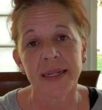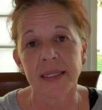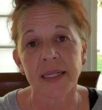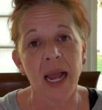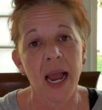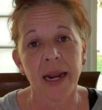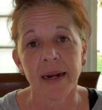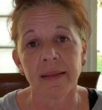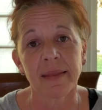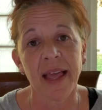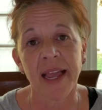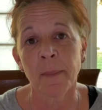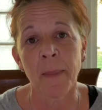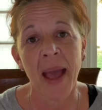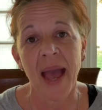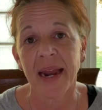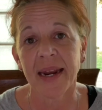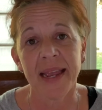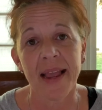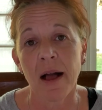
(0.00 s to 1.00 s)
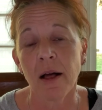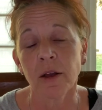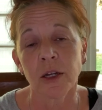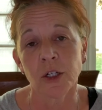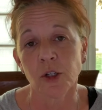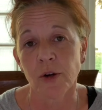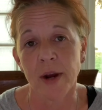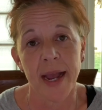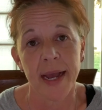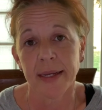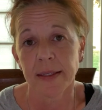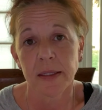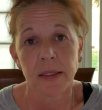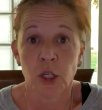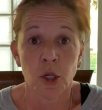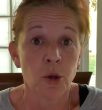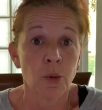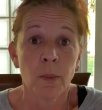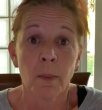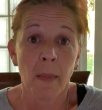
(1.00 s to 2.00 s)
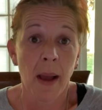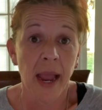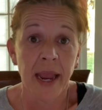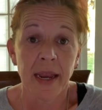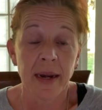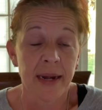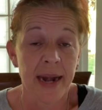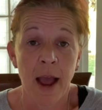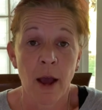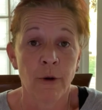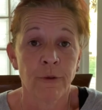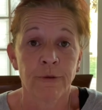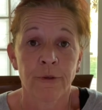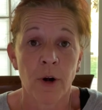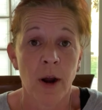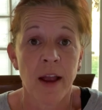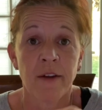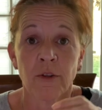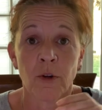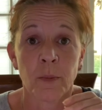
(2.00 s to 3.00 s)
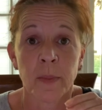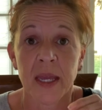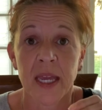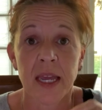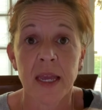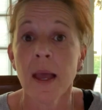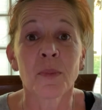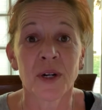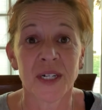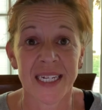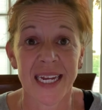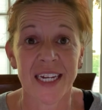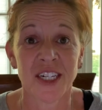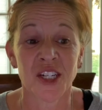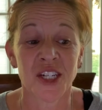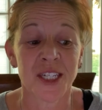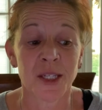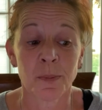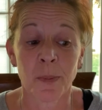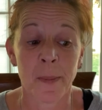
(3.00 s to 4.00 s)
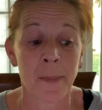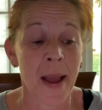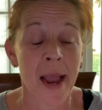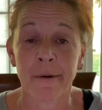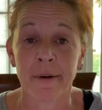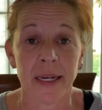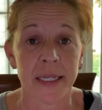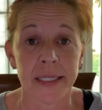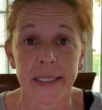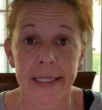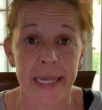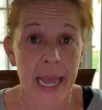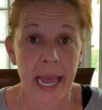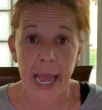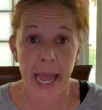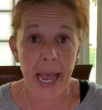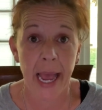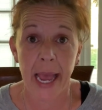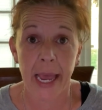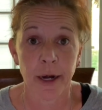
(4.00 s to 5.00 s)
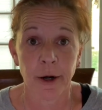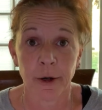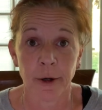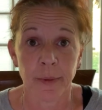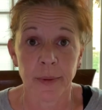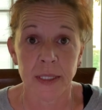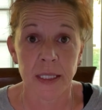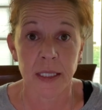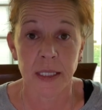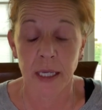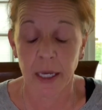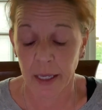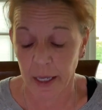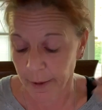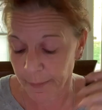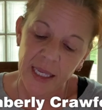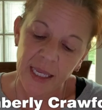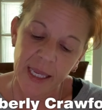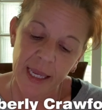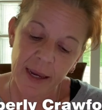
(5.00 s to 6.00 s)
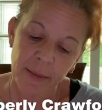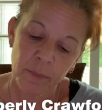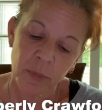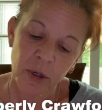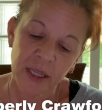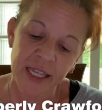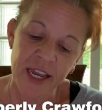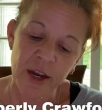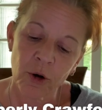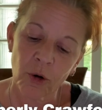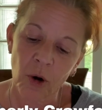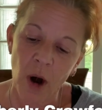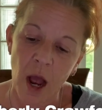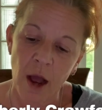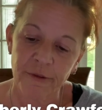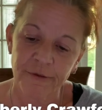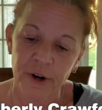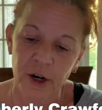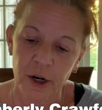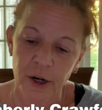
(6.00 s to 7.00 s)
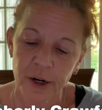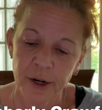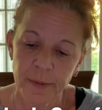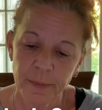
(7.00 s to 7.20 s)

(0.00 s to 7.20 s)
kind of like Patty Alcatraz. You might now forever be Pretentious Papyrus. I don't know what to tell you. Kimberly Crawford,